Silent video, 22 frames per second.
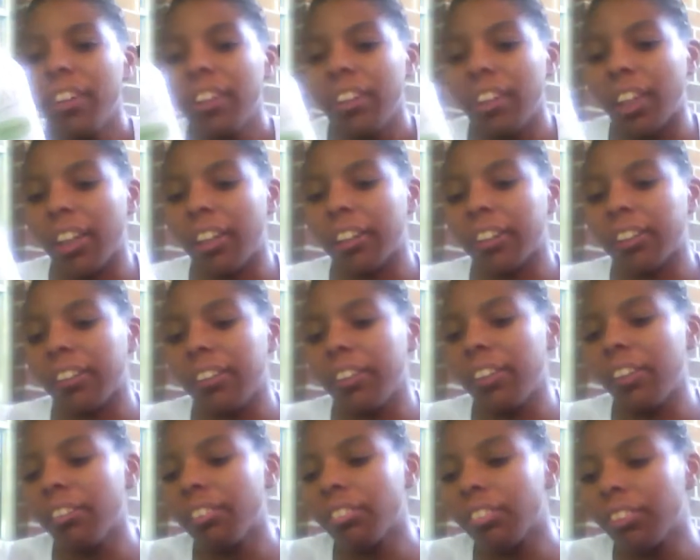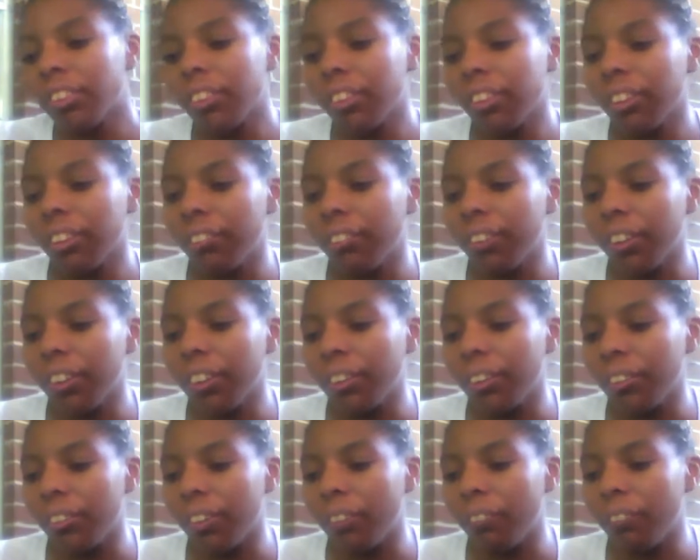Now the conditioner, what it
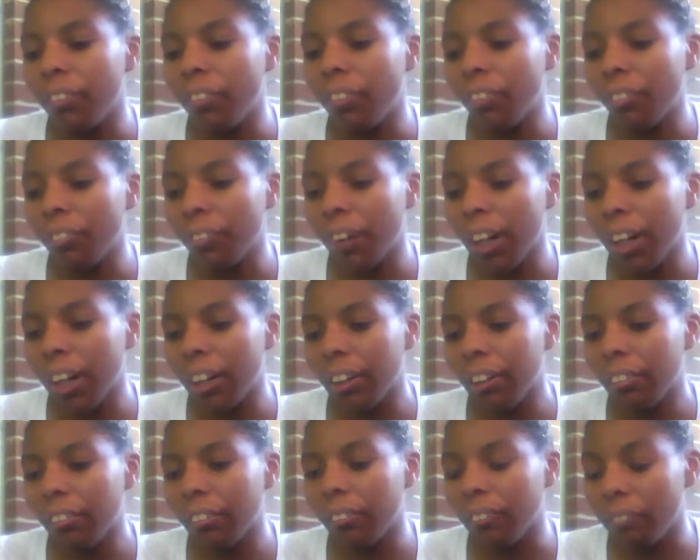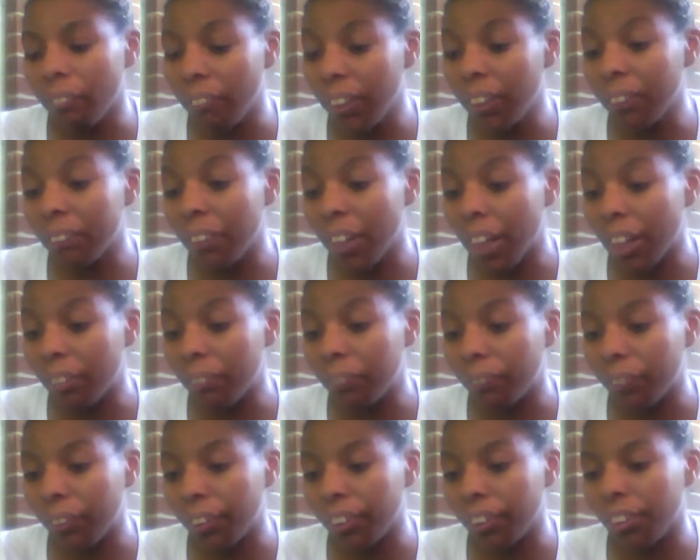do, it minimize
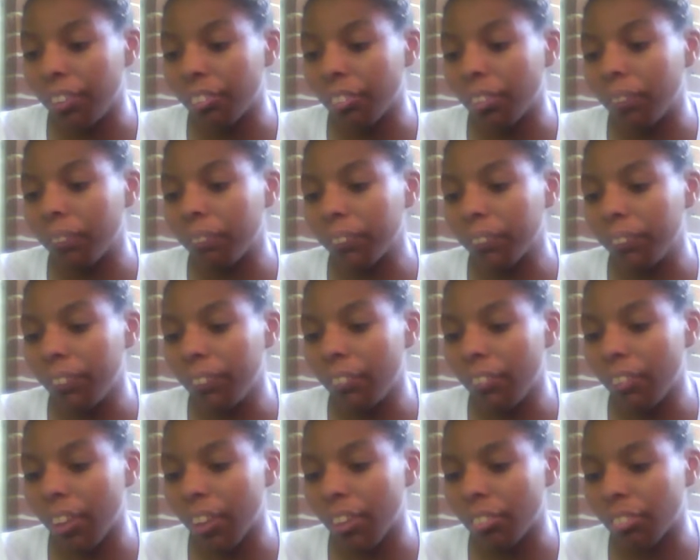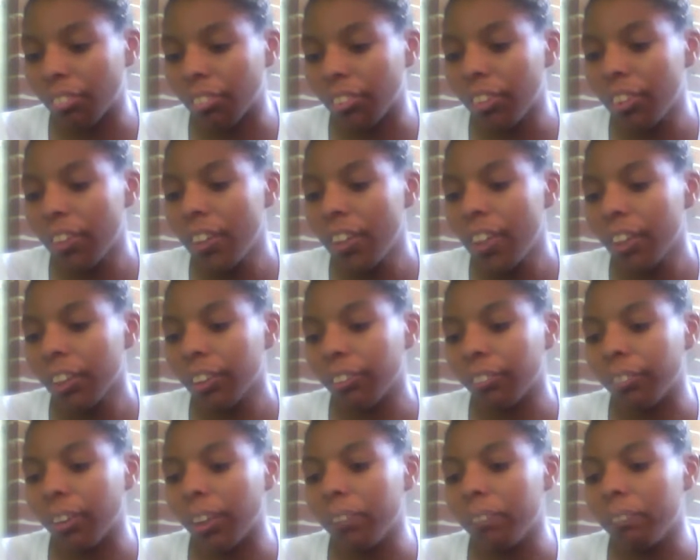breakage, improve texture,
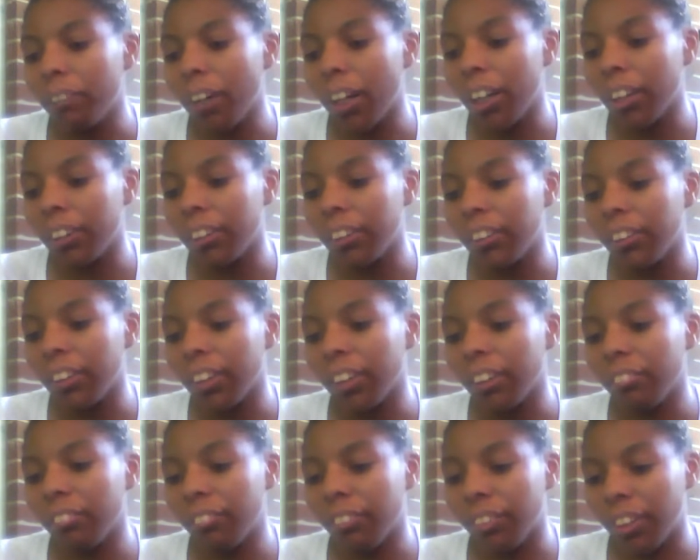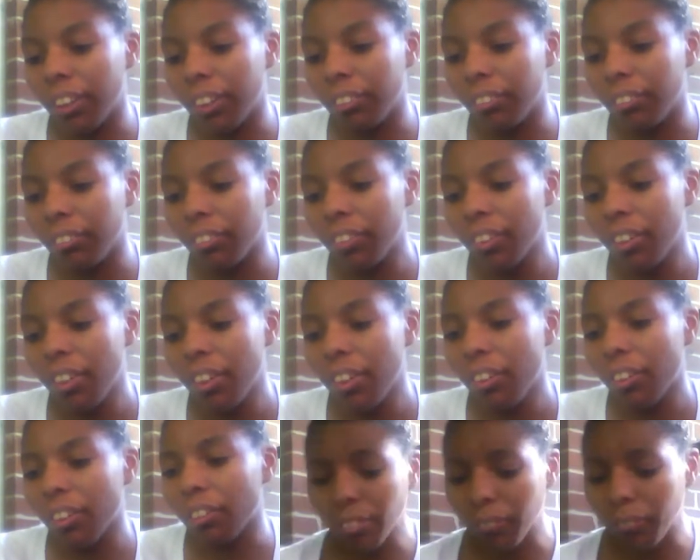correct body and volume.
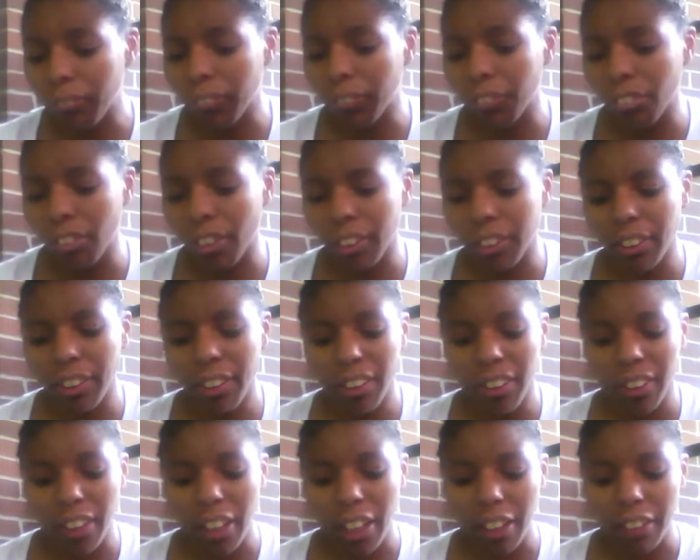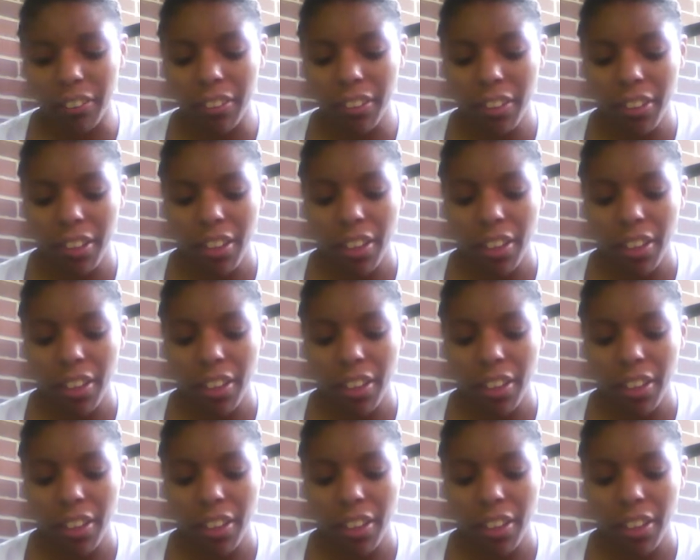So you go dry your hair out.